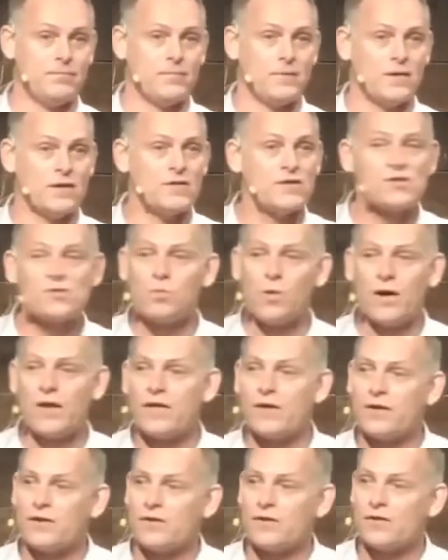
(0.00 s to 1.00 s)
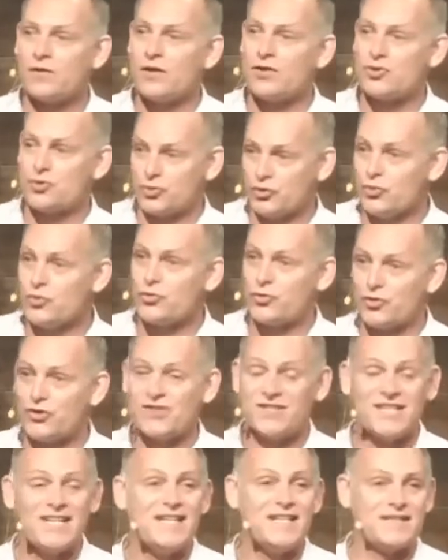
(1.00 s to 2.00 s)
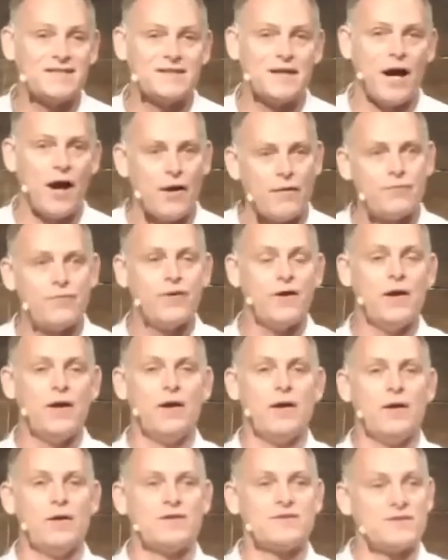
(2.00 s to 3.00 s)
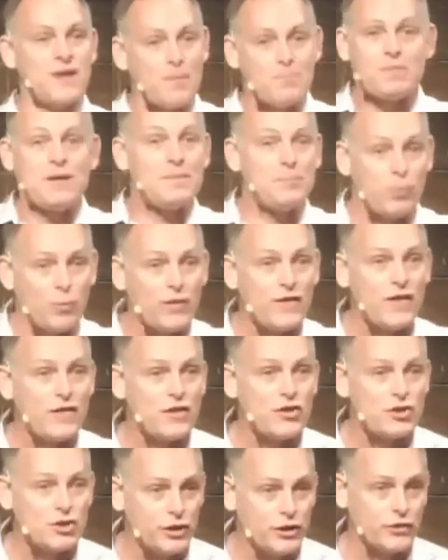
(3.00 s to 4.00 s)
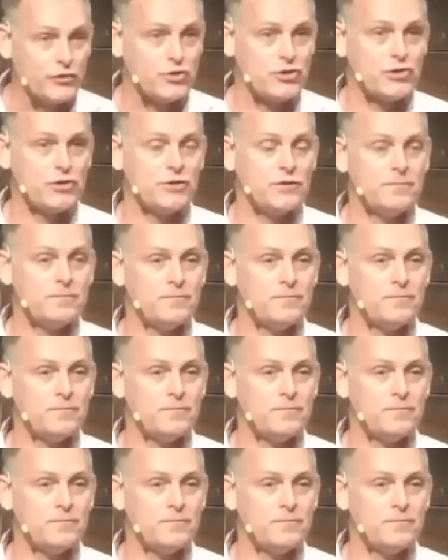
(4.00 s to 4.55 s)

This is one of the true critiques of some people within the church.